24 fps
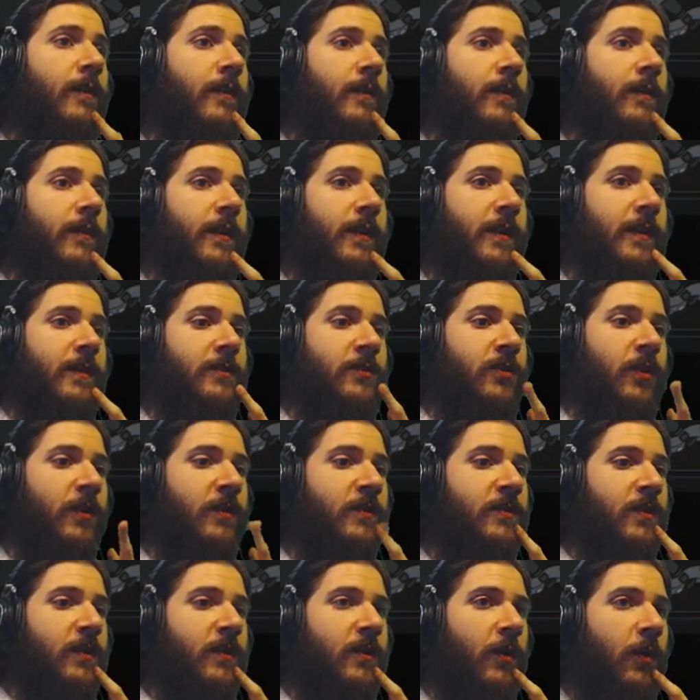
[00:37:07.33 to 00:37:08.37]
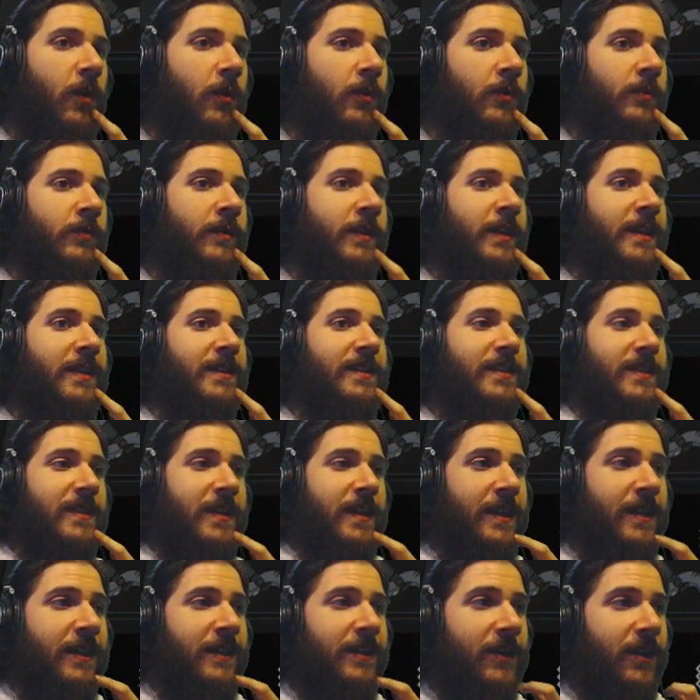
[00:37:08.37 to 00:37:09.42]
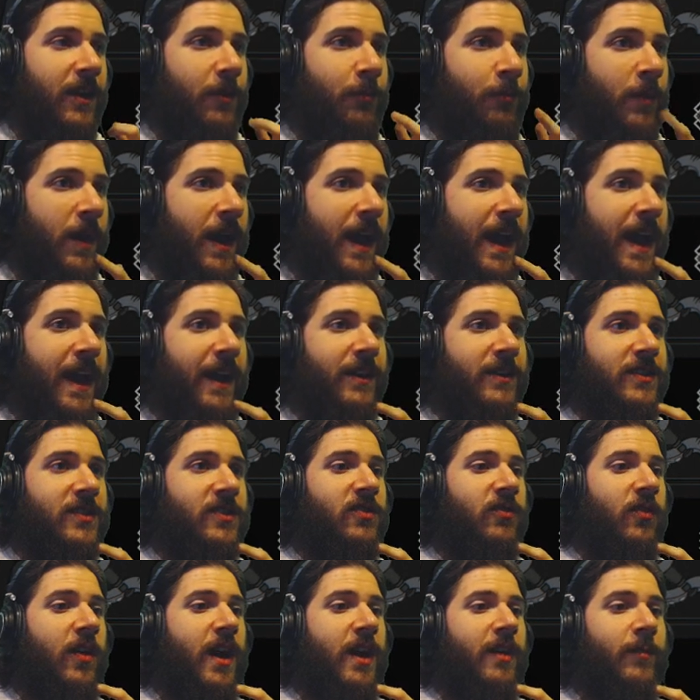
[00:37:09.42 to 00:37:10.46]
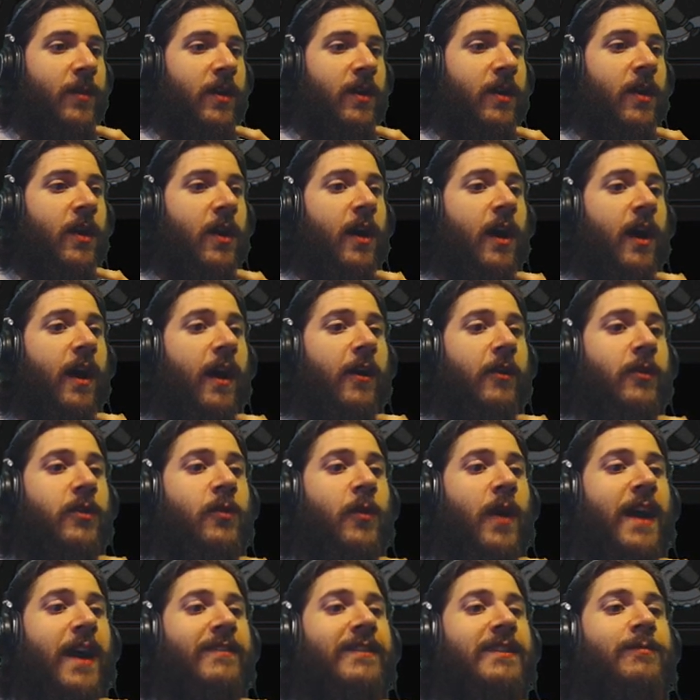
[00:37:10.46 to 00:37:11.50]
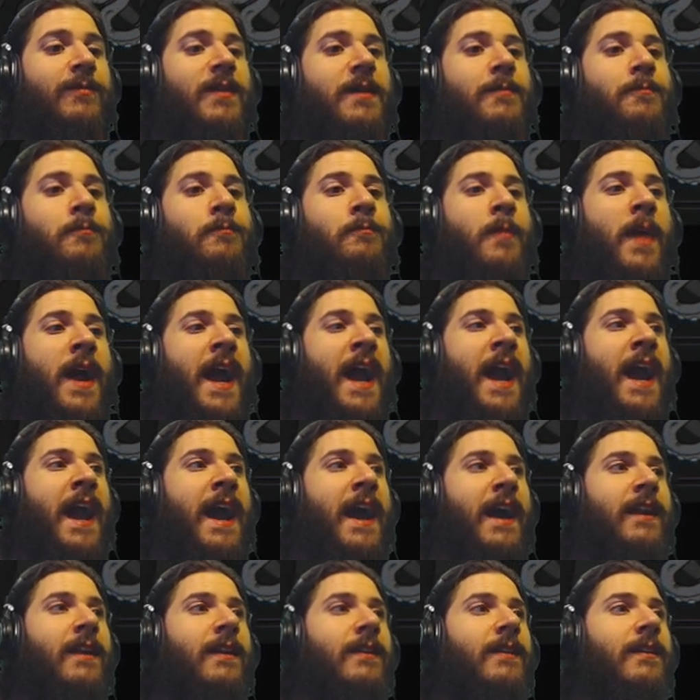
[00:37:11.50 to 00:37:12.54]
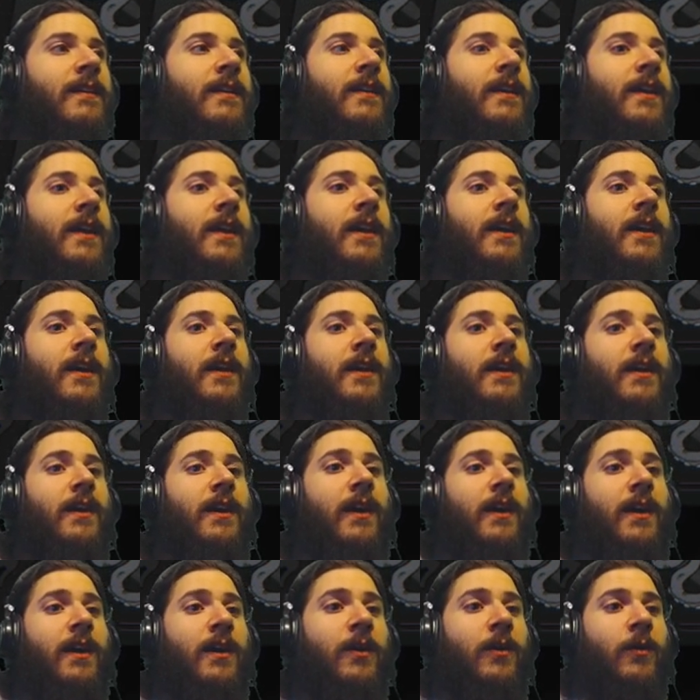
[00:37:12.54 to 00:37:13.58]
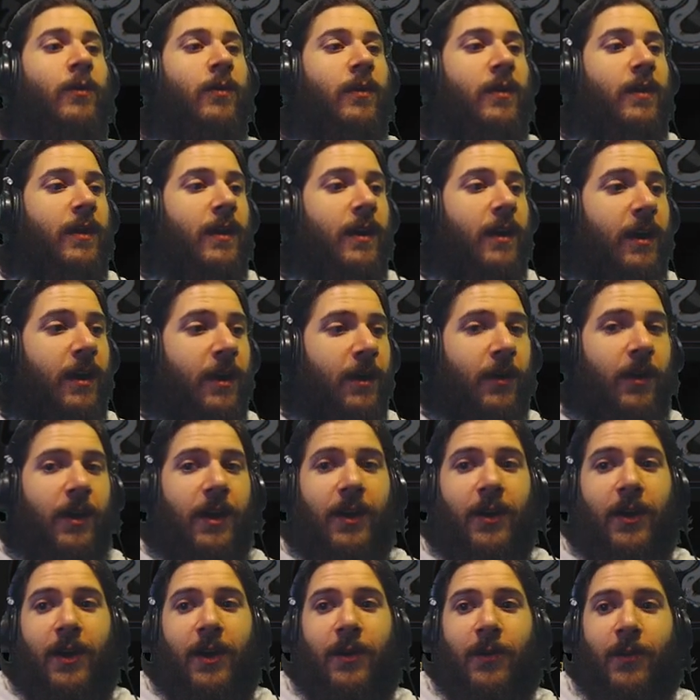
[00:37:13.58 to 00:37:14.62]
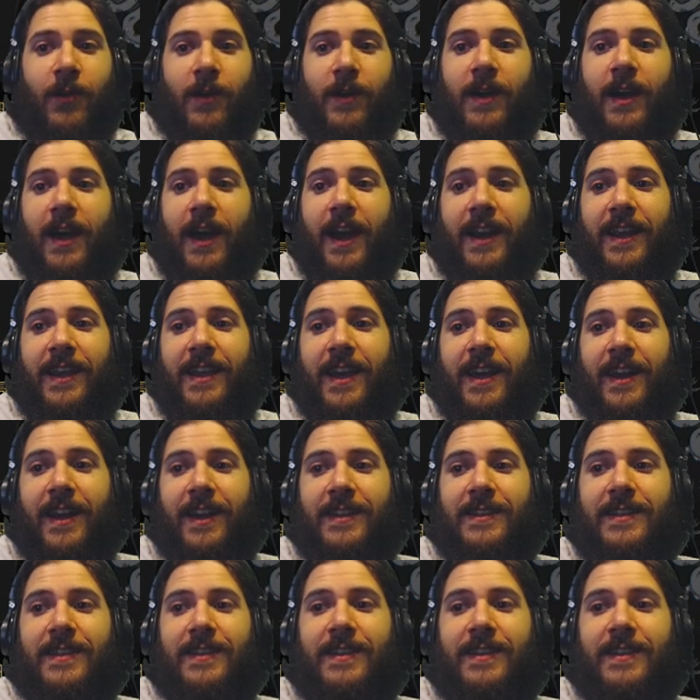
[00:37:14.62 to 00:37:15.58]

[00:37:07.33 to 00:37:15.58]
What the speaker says: The conjunction only seen to the mad astronomer. Oh, you have to be mad. Oh. I get it.